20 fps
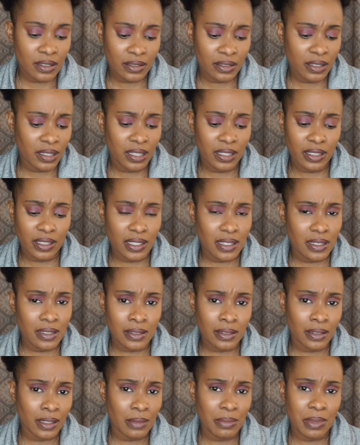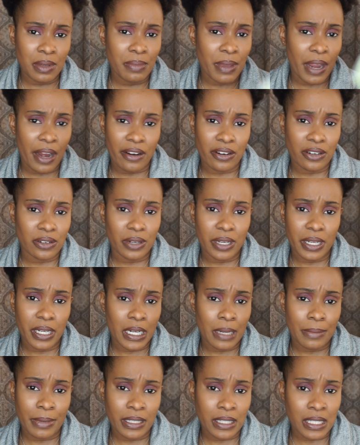could easily be paranoid
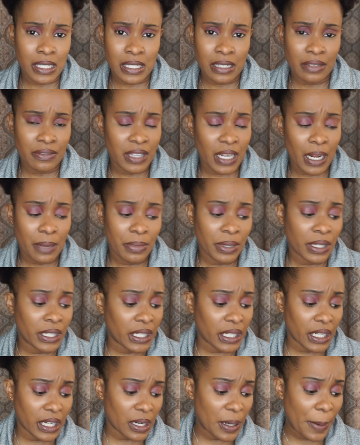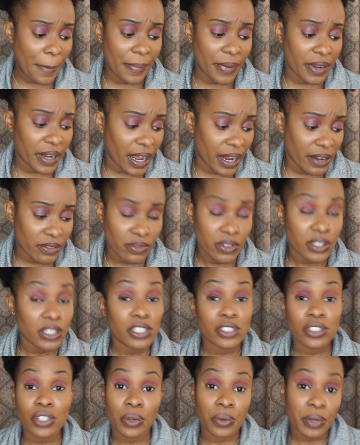about the stuff that I put in here, but I
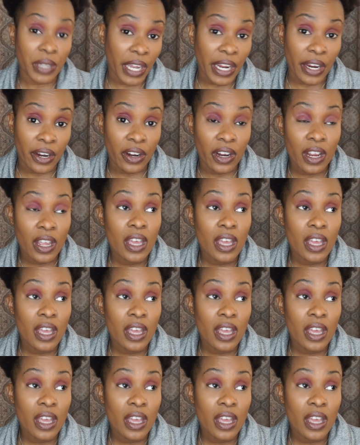really don't care.